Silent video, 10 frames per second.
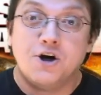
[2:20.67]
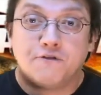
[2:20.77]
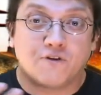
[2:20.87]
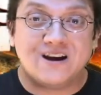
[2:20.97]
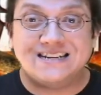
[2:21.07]

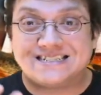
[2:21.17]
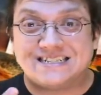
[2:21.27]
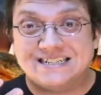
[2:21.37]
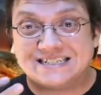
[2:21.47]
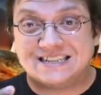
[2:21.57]
For
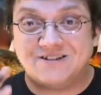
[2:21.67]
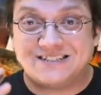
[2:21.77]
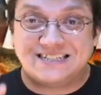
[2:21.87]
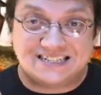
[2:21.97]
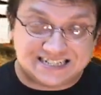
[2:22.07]
instance,
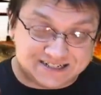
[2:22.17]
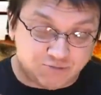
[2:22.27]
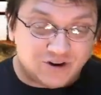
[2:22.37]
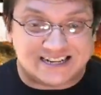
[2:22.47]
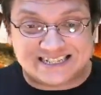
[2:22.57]
there's this
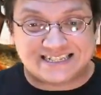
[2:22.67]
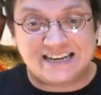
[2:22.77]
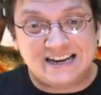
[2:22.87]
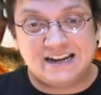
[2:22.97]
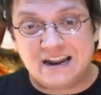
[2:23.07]
one
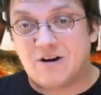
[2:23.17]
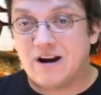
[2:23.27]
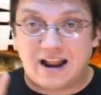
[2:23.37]
scene in there,